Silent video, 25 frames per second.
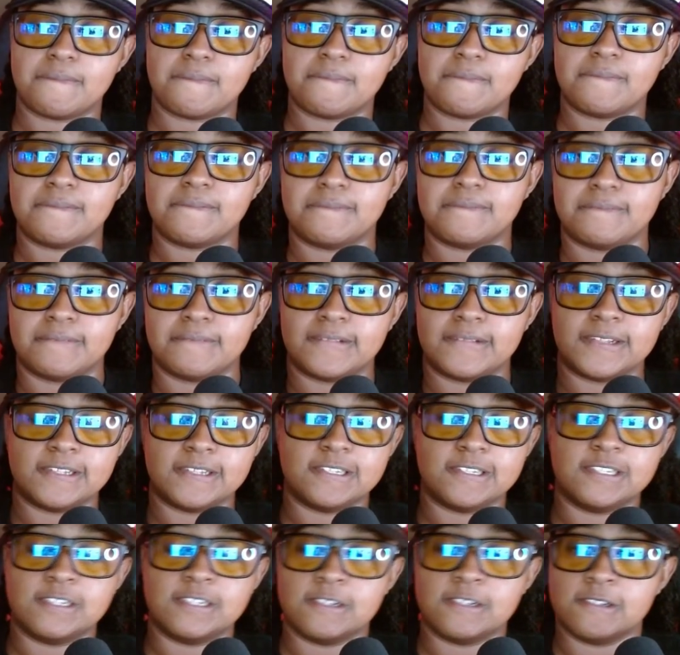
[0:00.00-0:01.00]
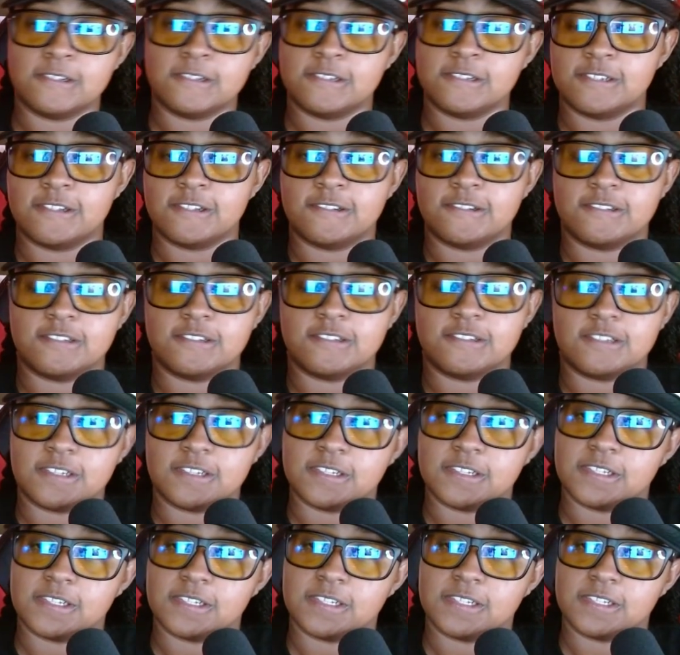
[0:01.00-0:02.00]

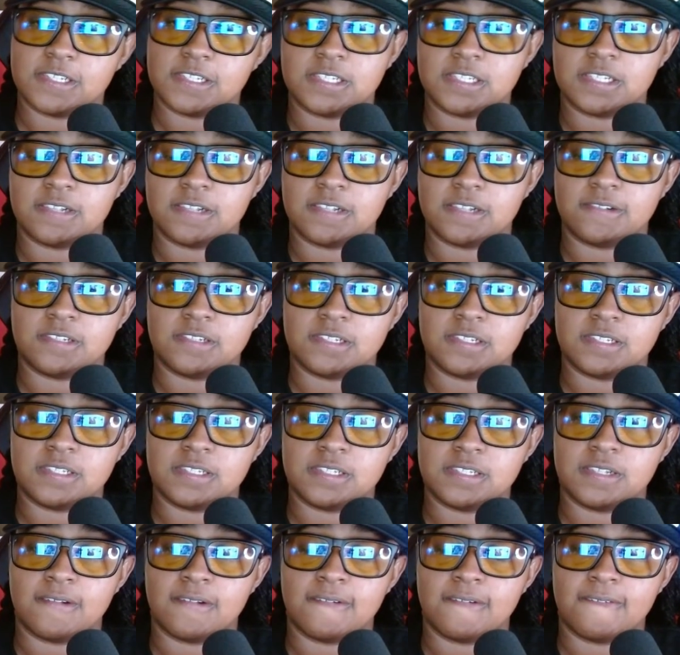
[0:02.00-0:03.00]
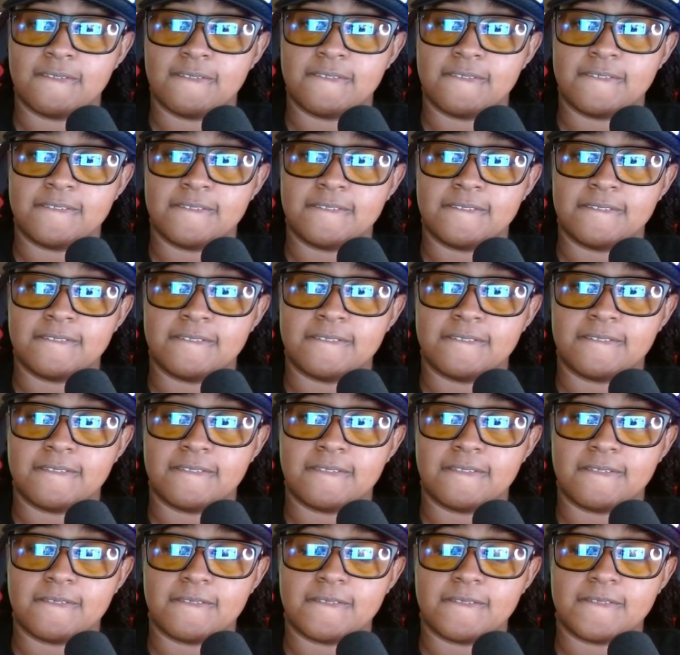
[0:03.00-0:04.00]

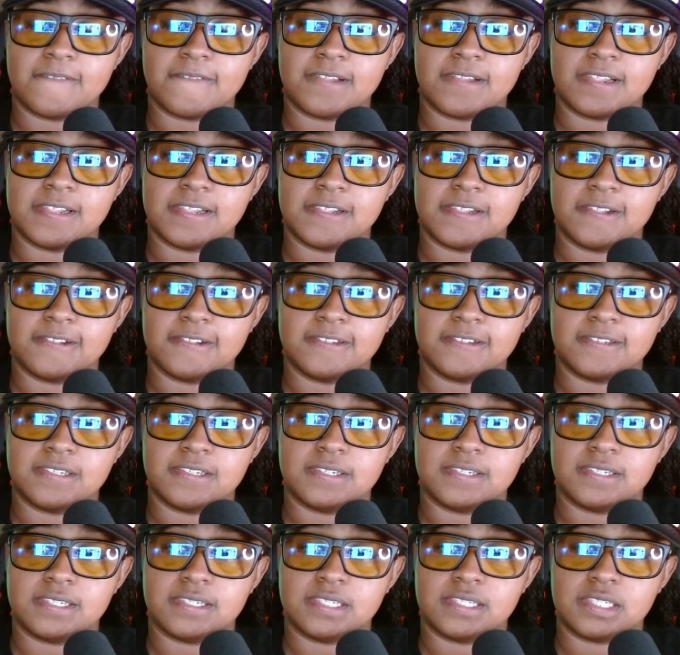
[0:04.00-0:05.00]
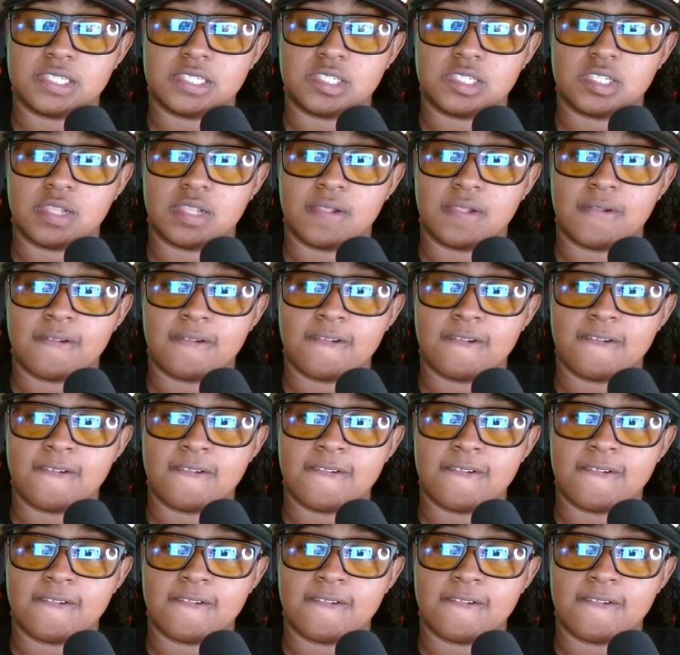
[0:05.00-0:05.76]
(not speaking)